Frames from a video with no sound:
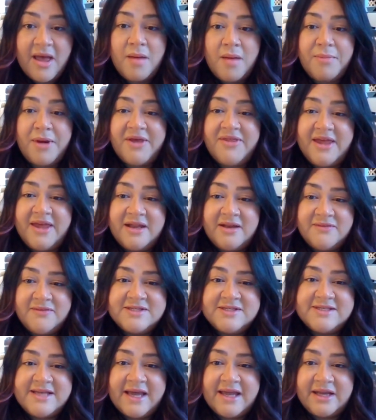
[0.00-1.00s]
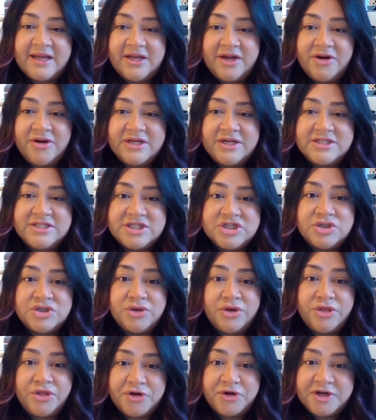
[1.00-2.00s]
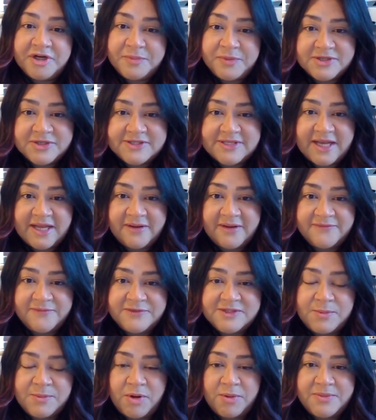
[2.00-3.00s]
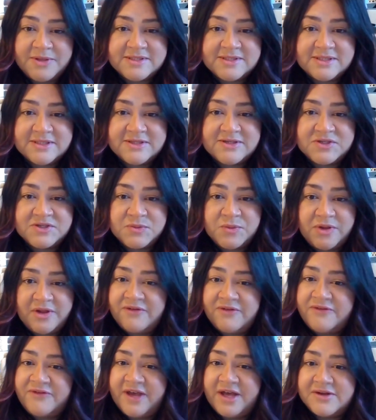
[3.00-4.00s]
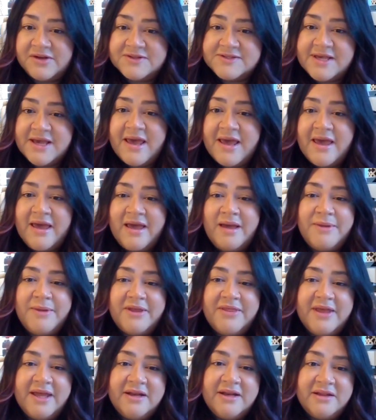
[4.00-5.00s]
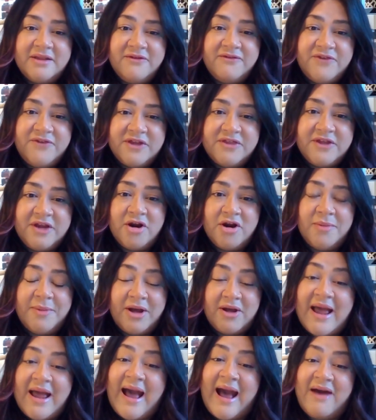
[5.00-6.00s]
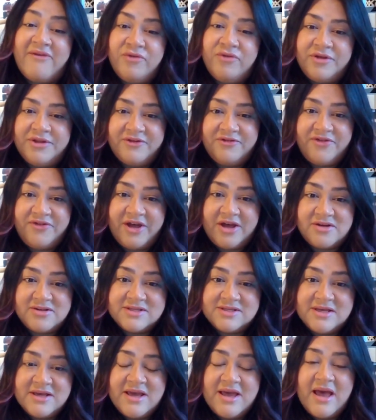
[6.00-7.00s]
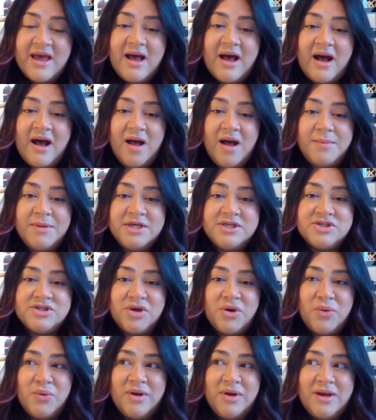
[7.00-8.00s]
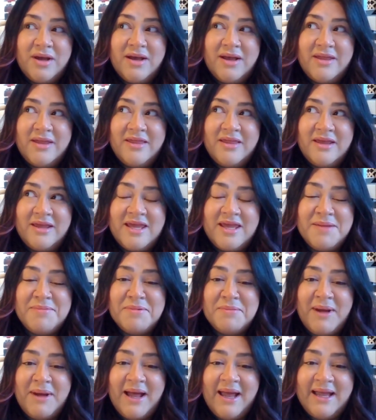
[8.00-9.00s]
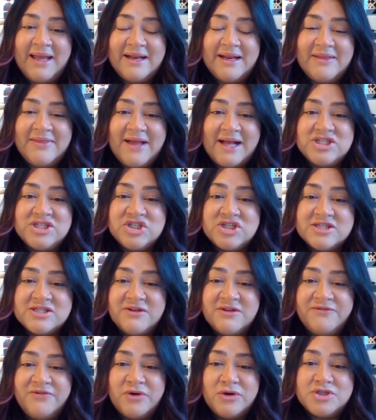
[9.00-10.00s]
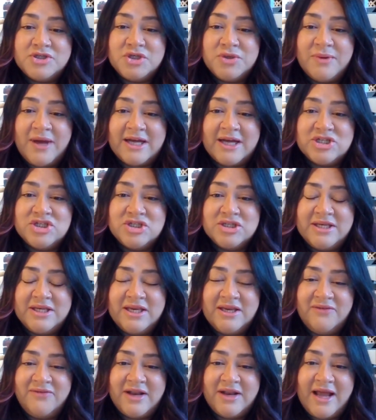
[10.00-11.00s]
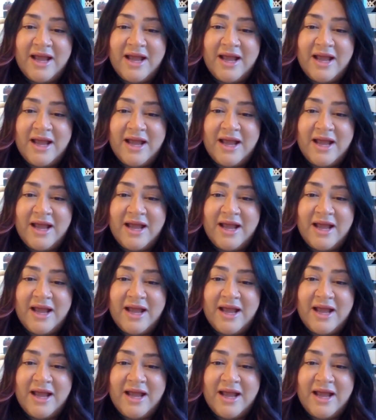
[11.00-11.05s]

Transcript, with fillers: By the end of the second year, an additional 30% of small businesses will have failed. And by the end of the fifth year, about half will have failed. Um, so keep in mind, that's just the folks who actually even